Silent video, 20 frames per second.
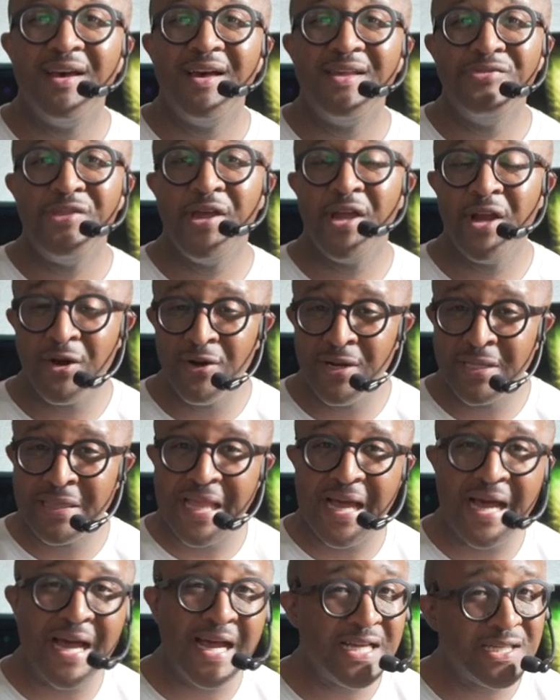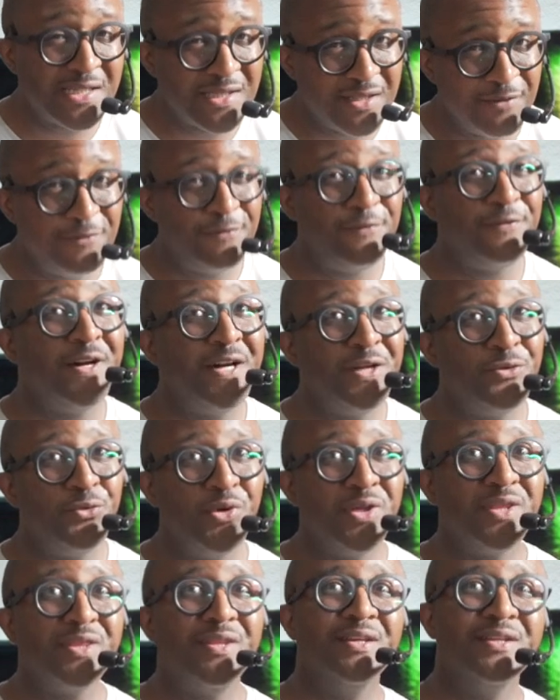Therein lies the fun
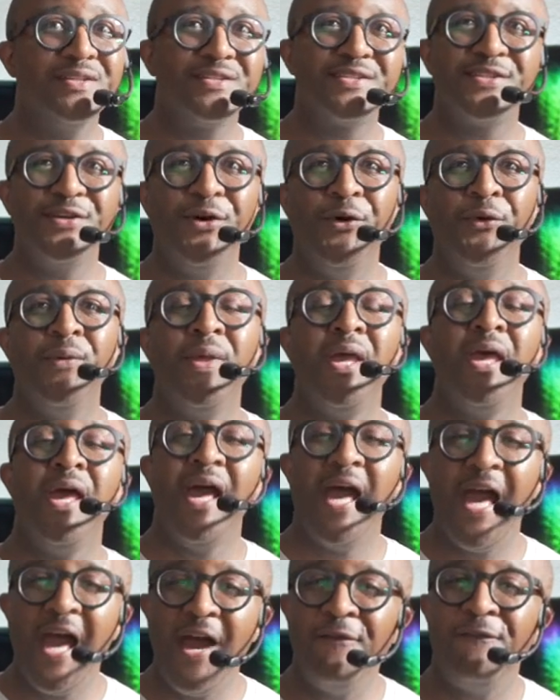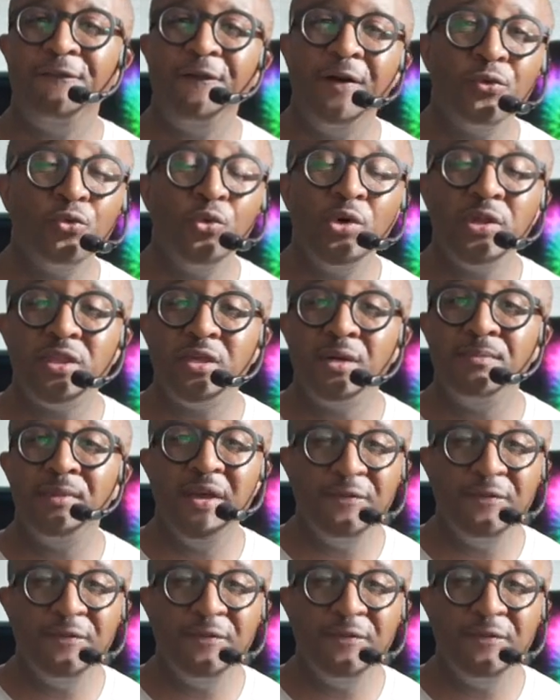with this. So have fun with them.